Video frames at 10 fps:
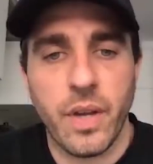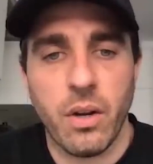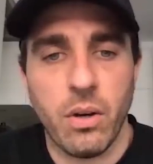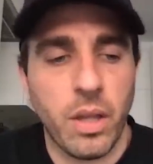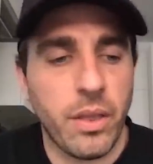
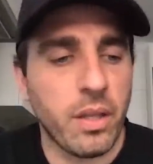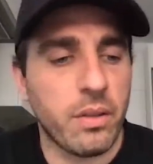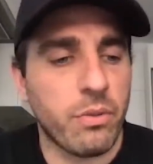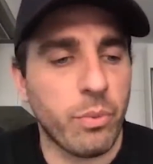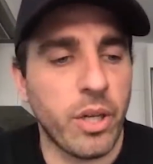all, I think,
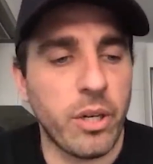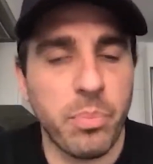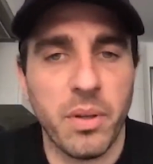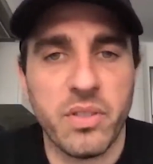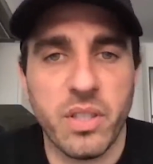
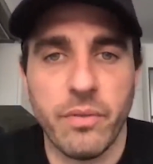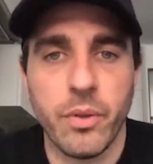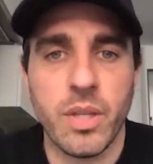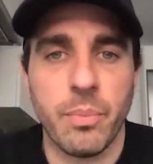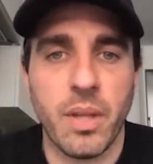300-plus
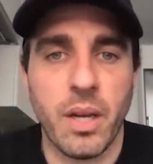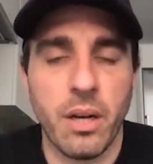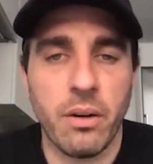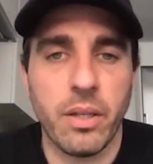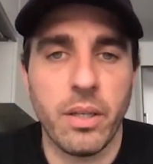interviews up
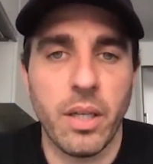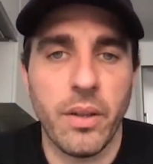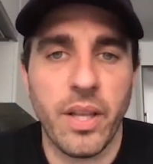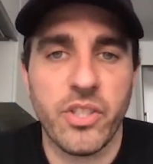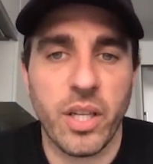there, and
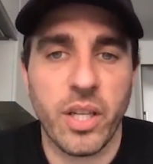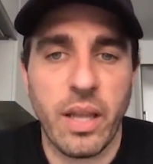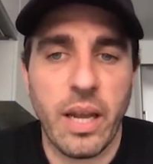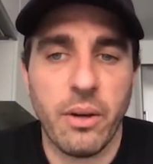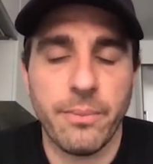they can check
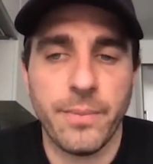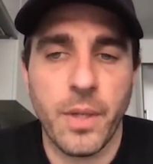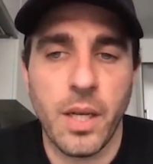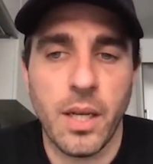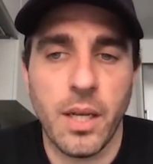that out.
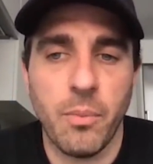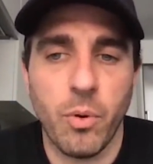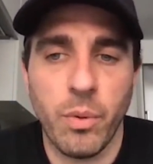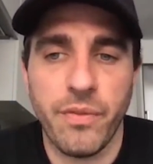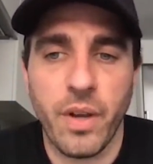
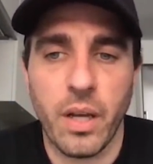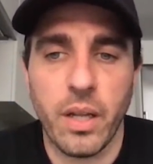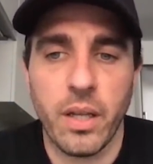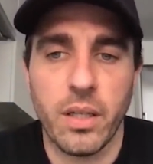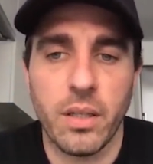Or we've got
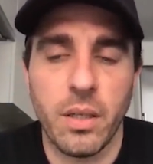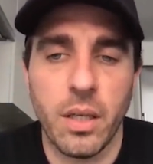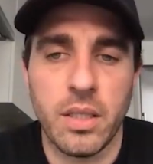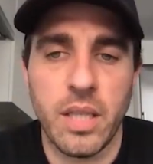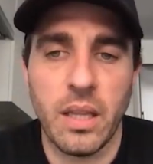a
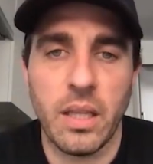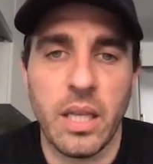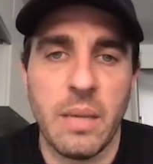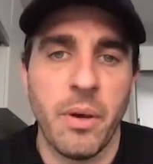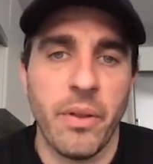
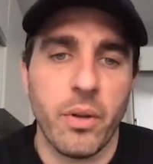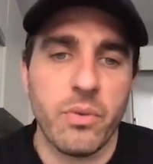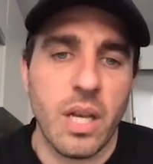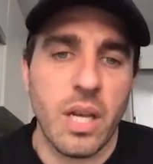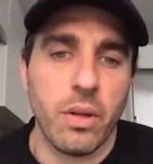daily email that
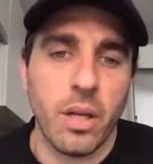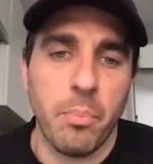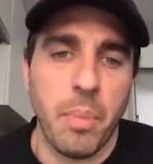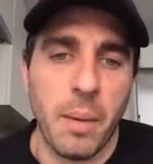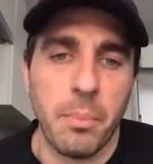goes out,
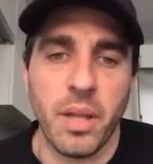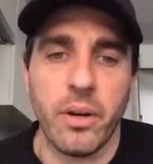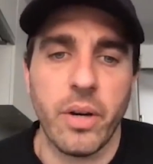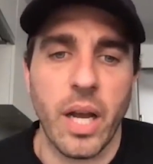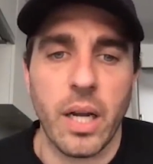
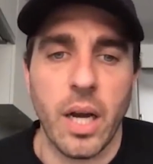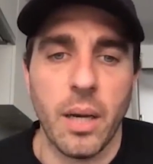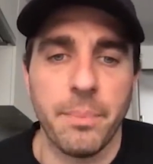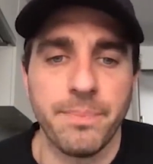pompletter.com.